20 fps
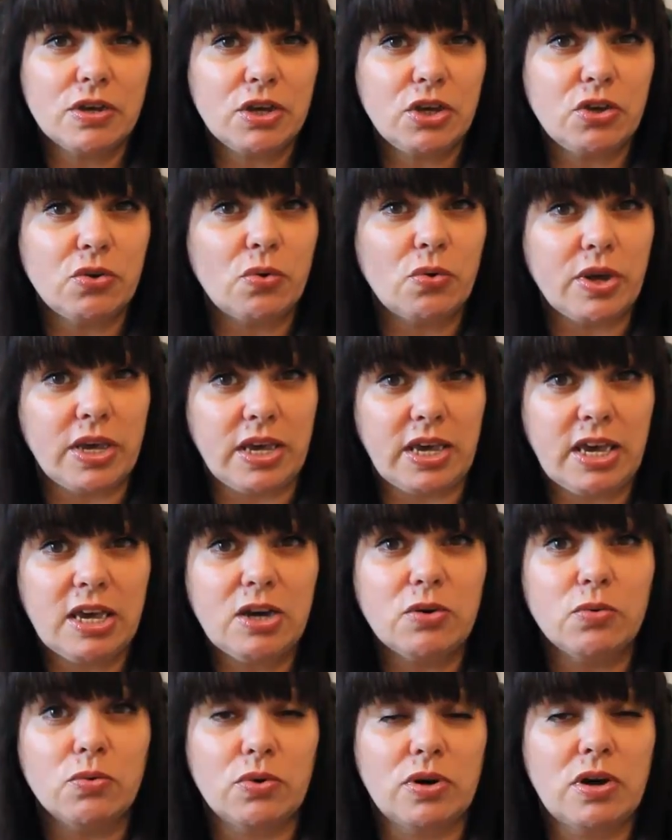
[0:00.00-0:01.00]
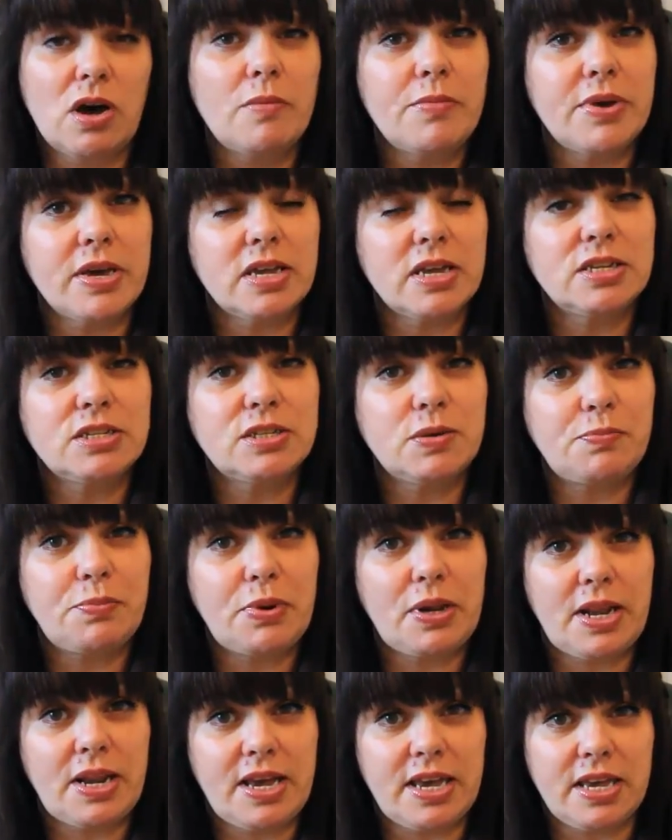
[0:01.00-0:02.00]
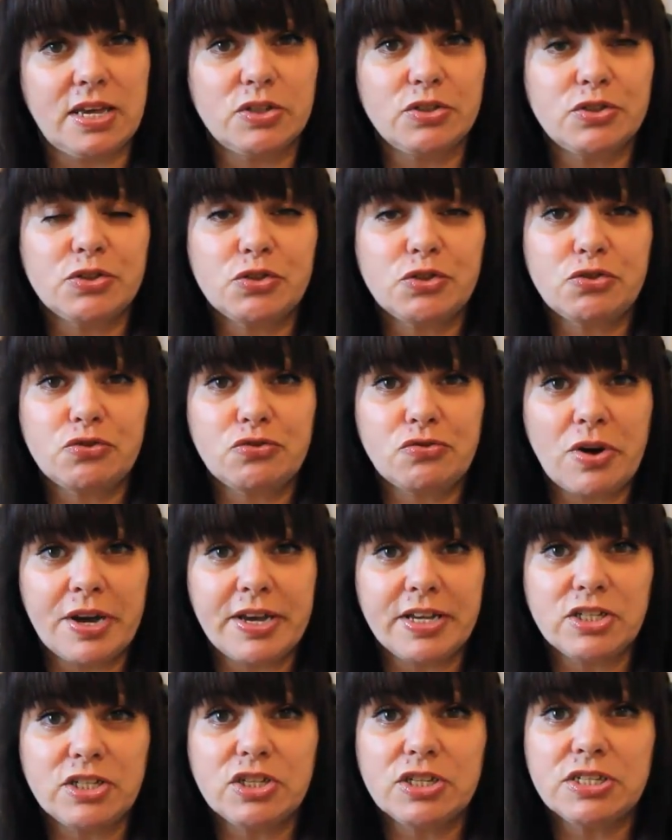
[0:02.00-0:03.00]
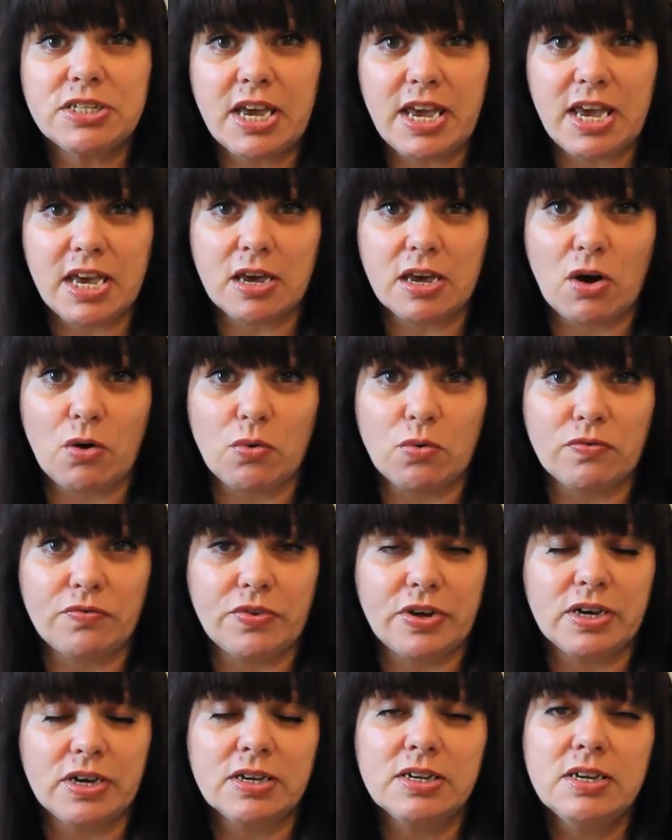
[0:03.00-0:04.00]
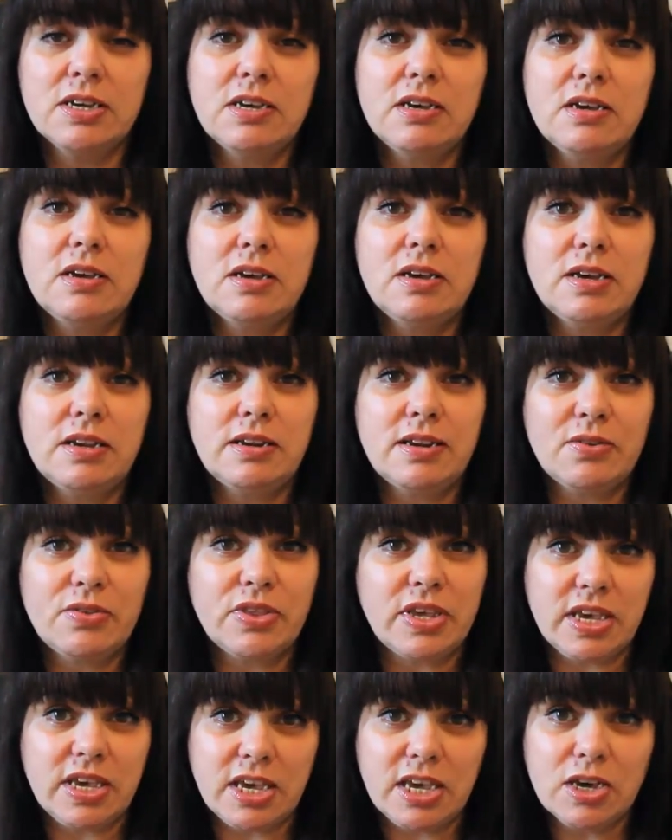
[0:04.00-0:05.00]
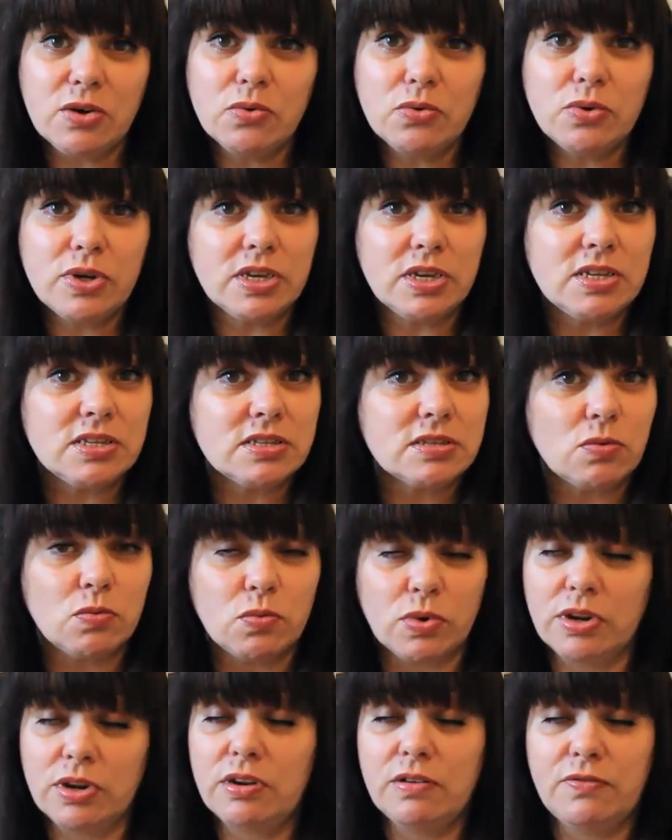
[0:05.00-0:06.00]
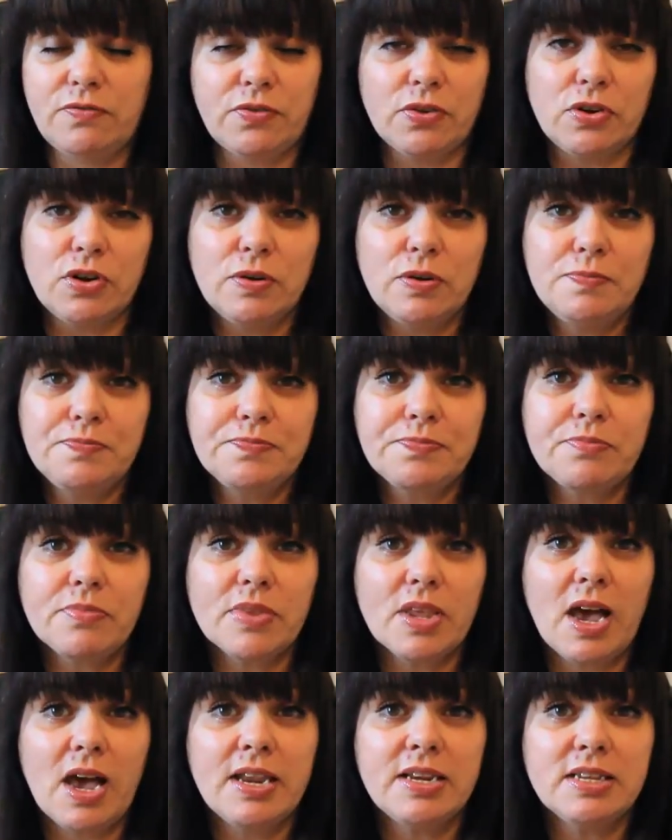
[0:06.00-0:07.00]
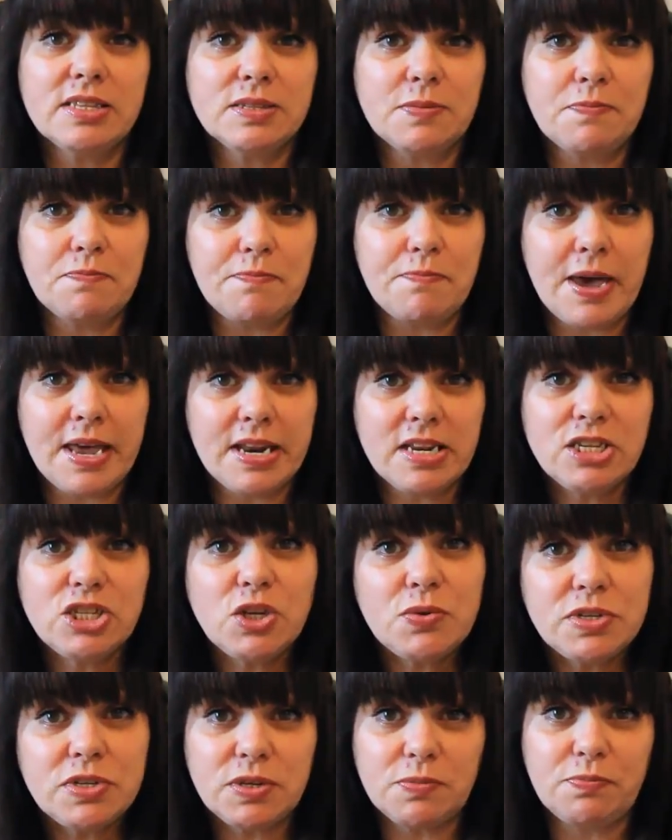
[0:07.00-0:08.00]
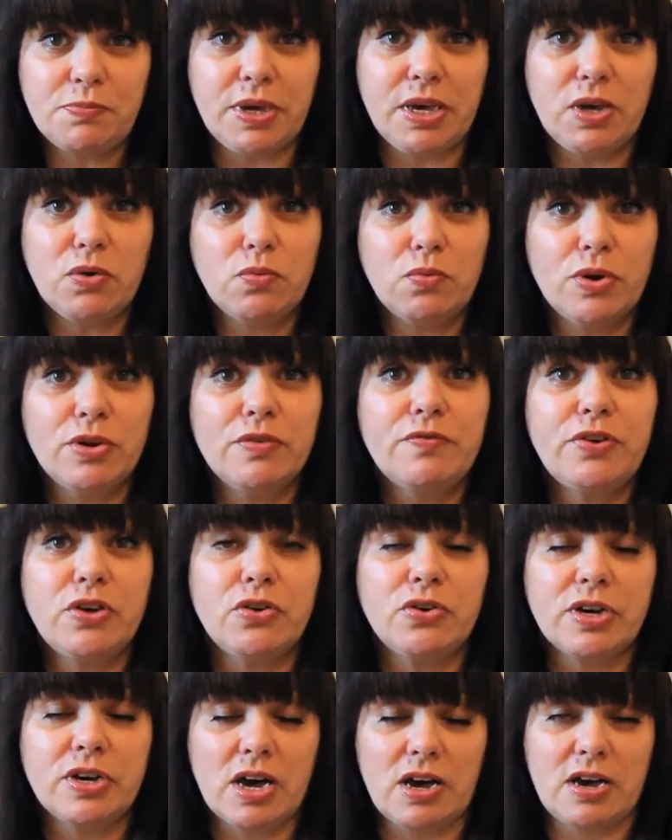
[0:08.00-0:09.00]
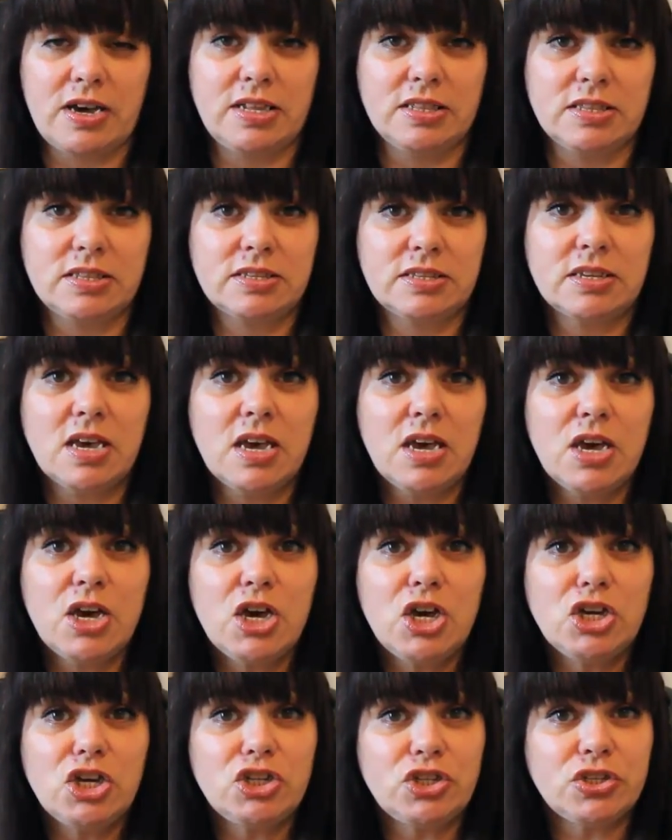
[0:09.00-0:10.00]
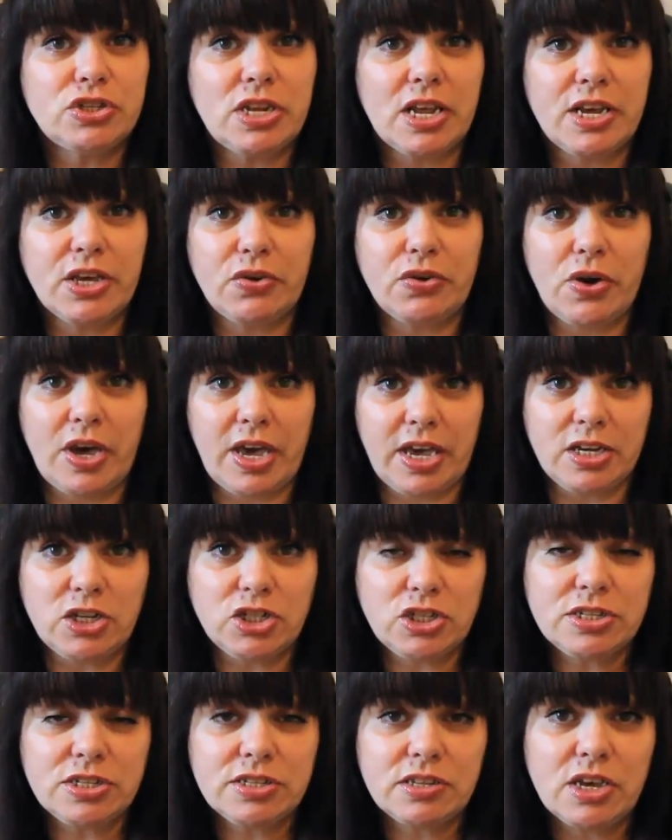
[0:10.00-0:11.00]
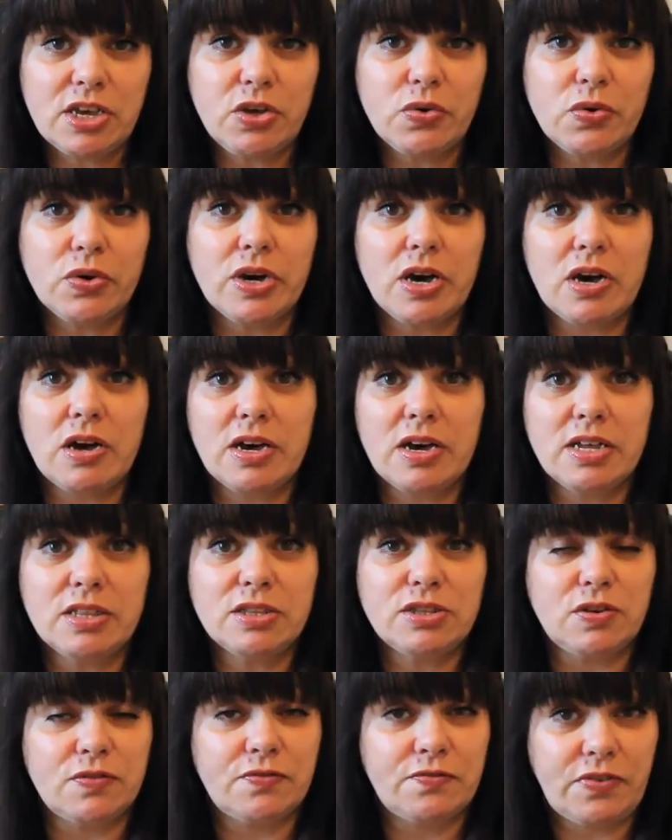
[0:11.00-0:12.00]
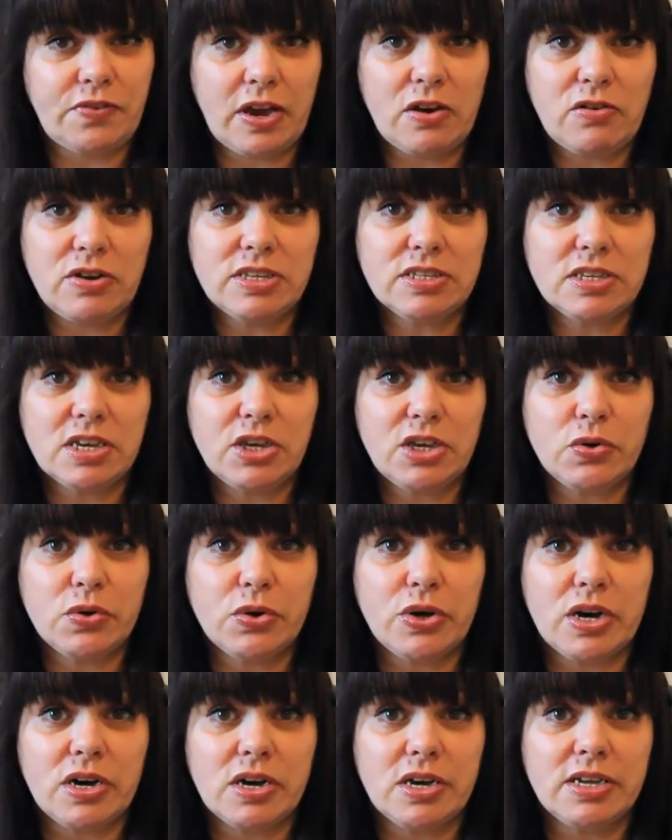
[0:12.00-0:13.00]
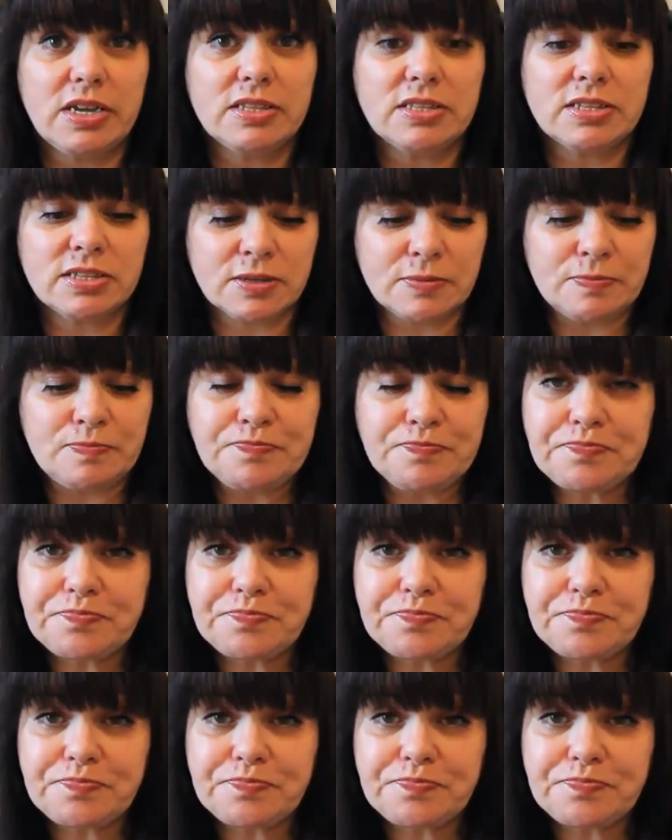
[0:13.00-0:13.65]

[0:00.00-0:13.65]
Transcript: your ego coming into play and trying to take over. Now, the ego is wonderful and it's meant to be one of your guides, just like your angels are your guides, your fairies are your guides,